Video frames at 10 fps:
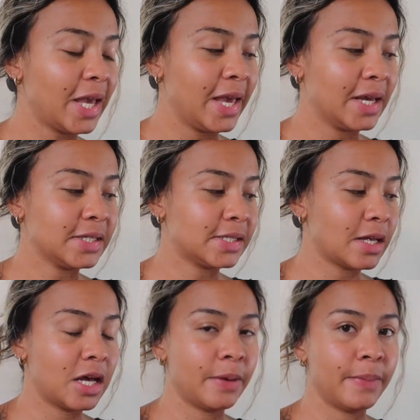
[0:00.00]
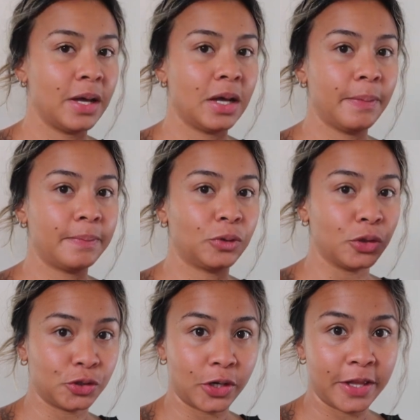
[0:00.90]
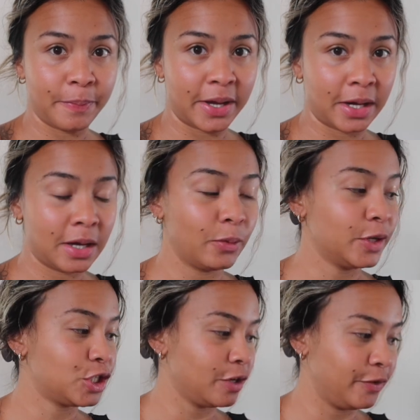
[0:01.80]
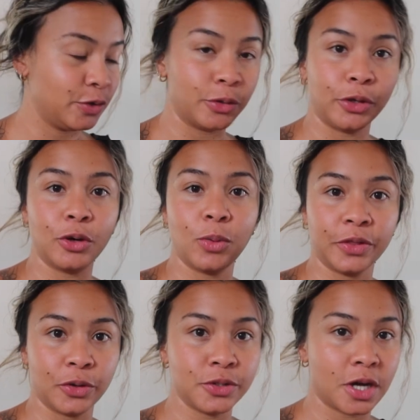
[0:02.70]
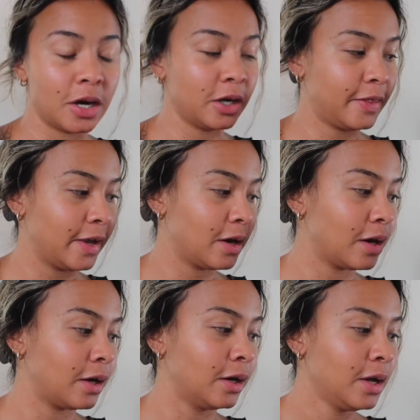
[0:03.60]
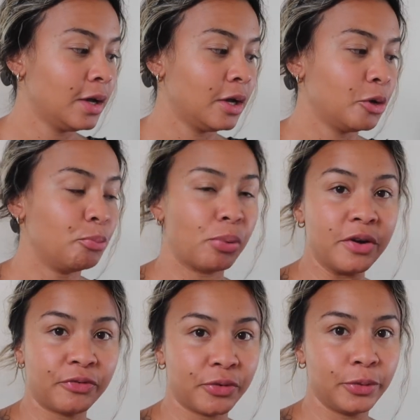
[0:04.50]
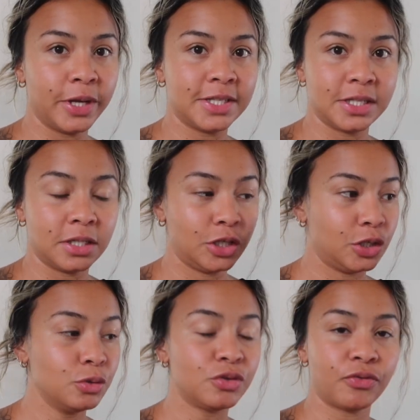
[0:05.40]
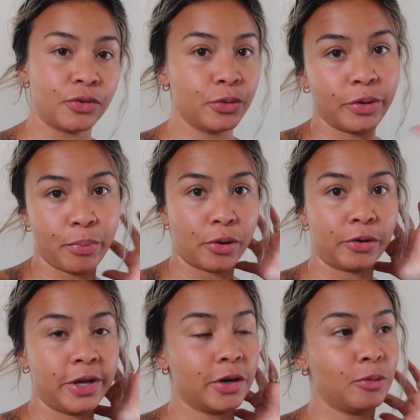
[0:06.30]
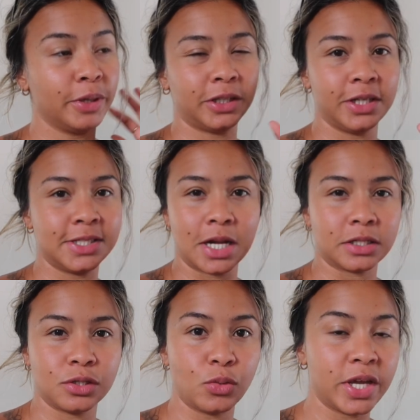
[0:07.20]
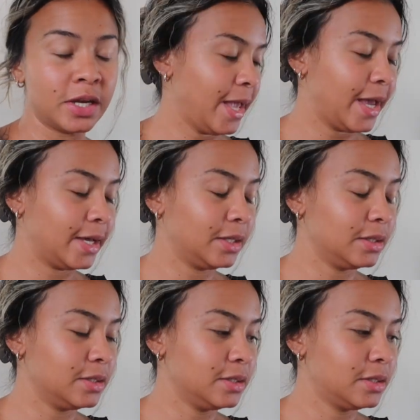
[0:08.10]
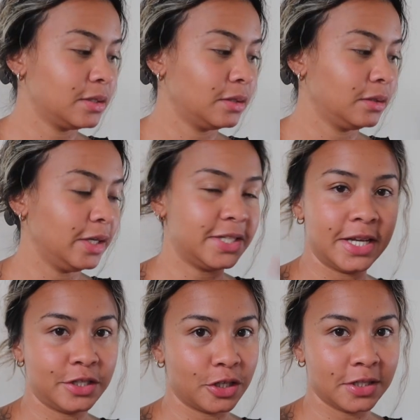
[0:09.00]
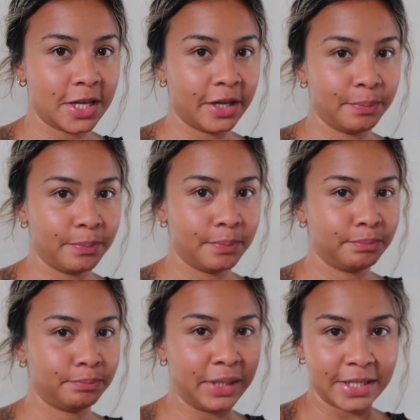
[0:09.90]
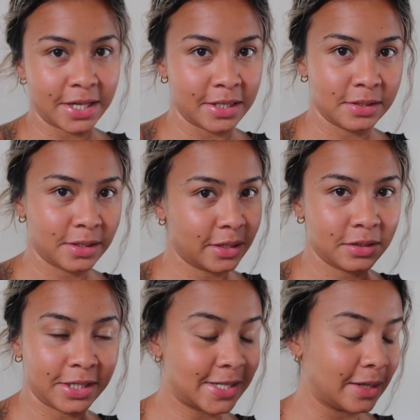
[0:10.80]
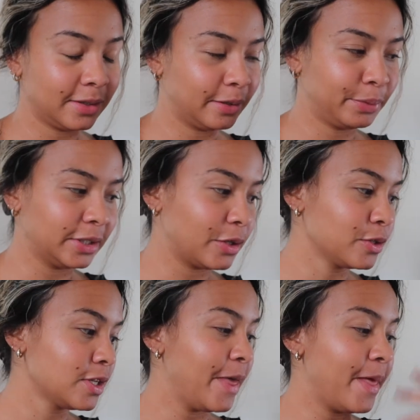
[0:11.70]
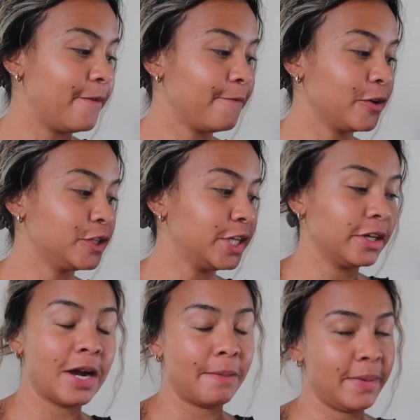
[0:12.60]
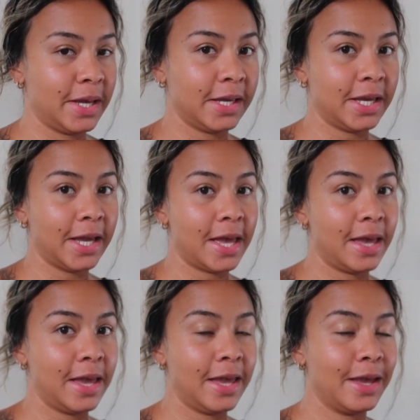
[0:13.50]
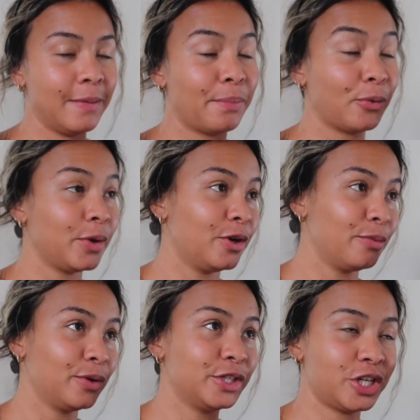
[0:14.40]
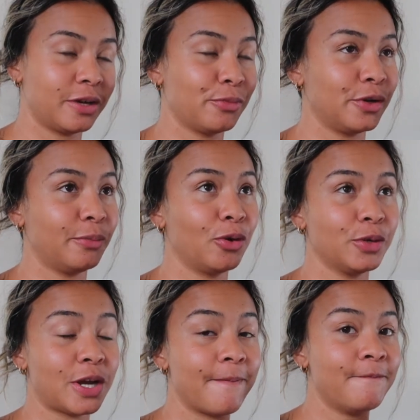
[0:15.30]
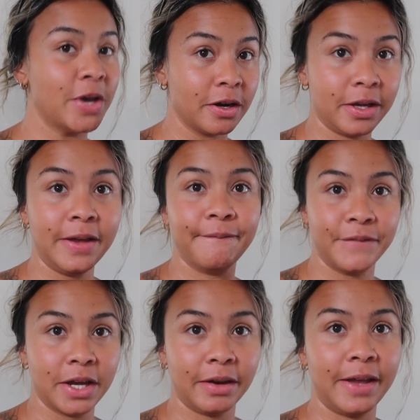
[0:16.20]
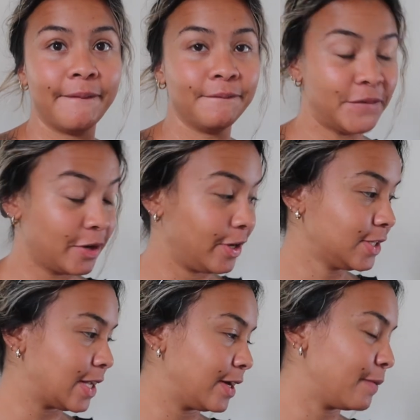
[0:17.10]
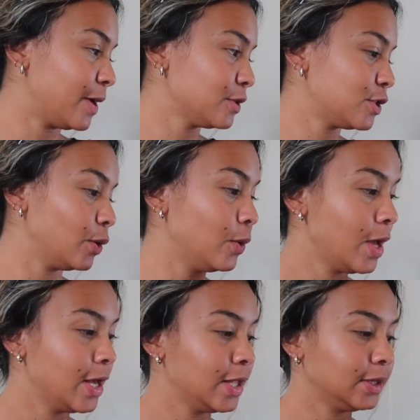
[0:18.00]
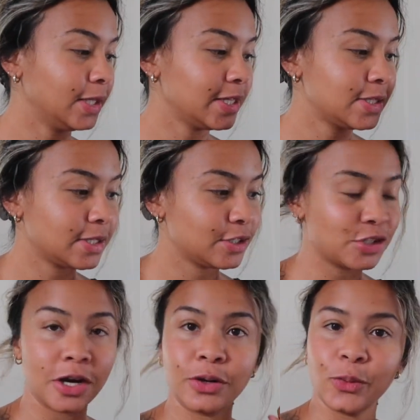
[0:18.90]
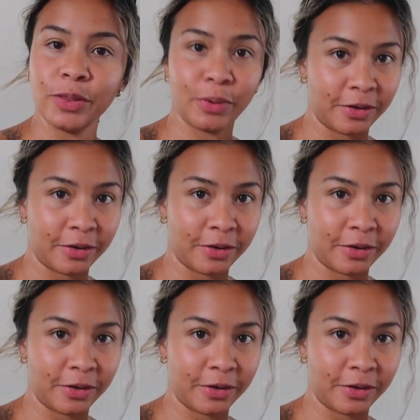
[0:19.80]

and some tostones de pana, which if you don't know what those are, they are breadfruit. It's a huge fruit in Puerto Rico, but it's not sweet and it tastes just like plantains, like exactly like platanos. And then for dinner, I'm making a burrito bowl, a chicken burrito bowl, which I'm very, very, very excited about. So let's start with